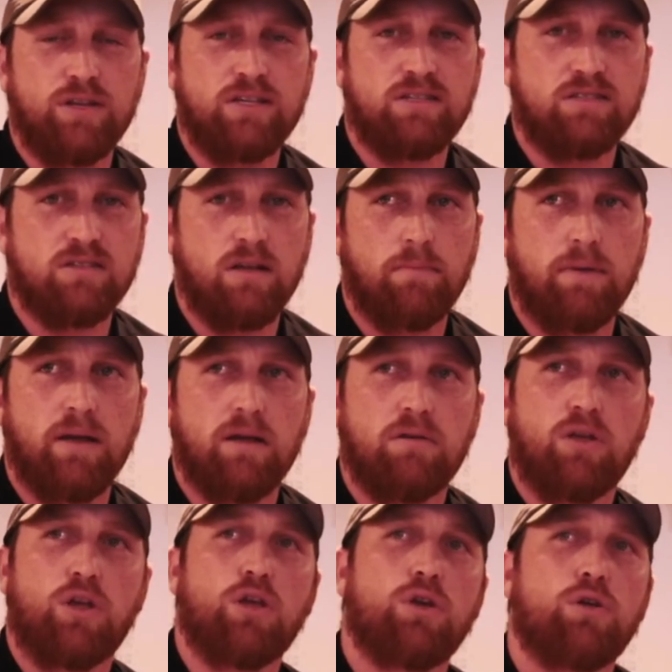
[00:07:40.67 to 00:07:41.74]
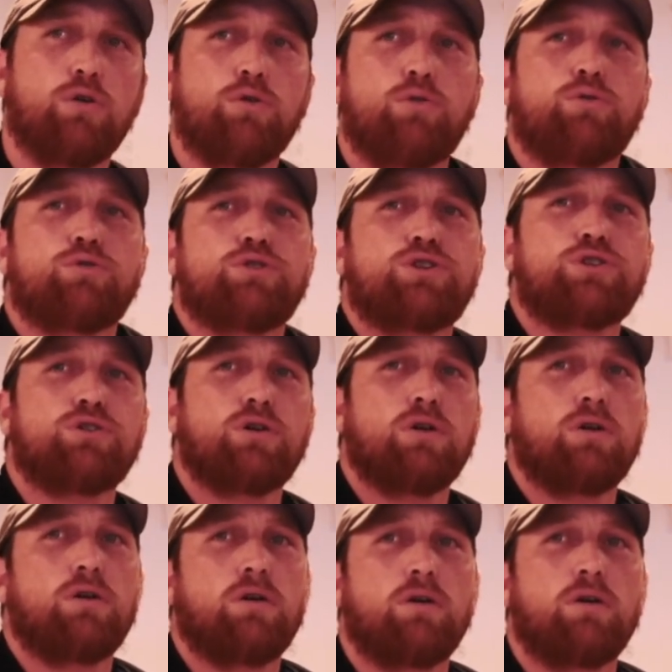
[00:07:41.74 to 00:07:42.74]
This is gonna be a huge